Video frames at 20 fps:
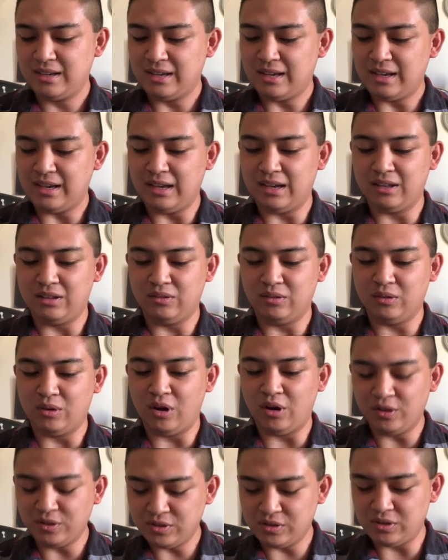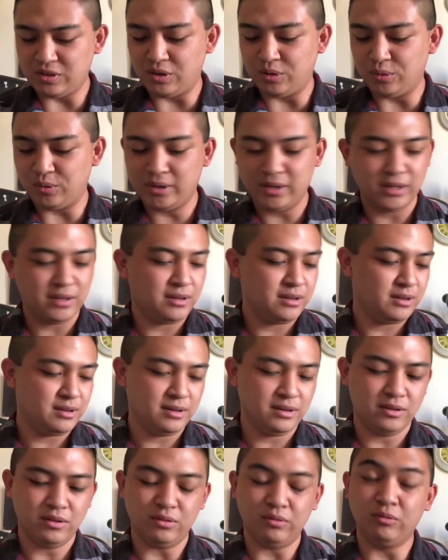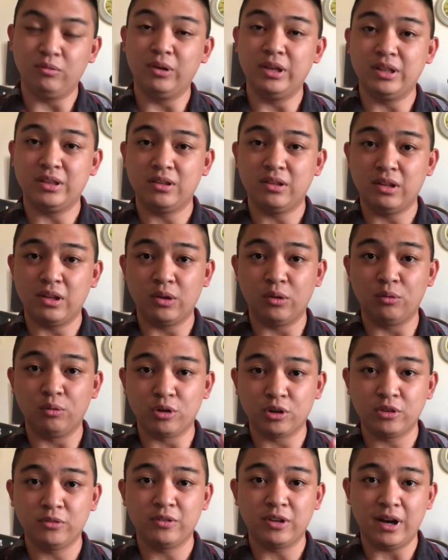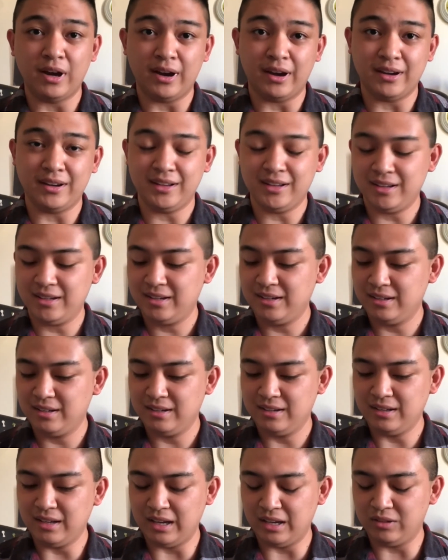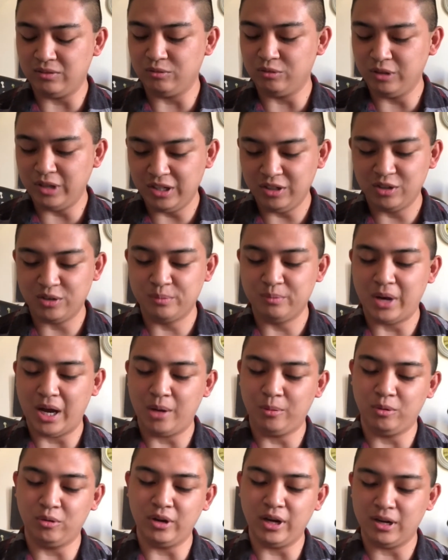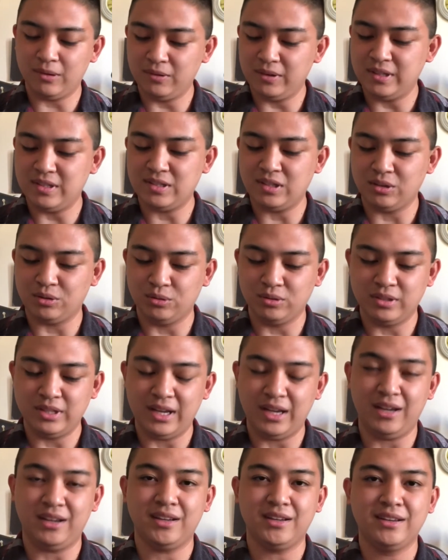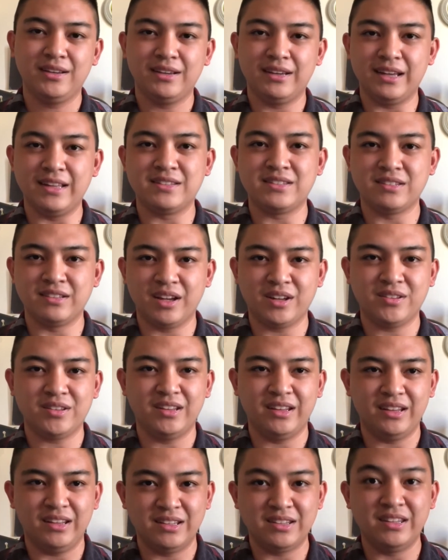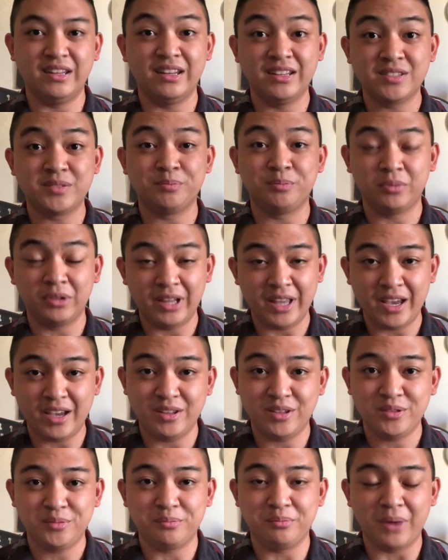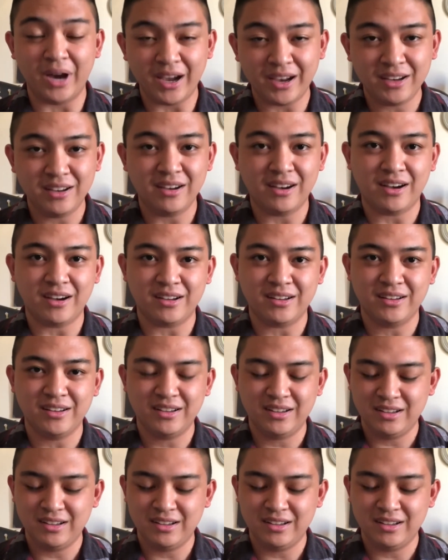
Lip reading: And also, with the Word of God and reading your Bible every single day, it is planned by God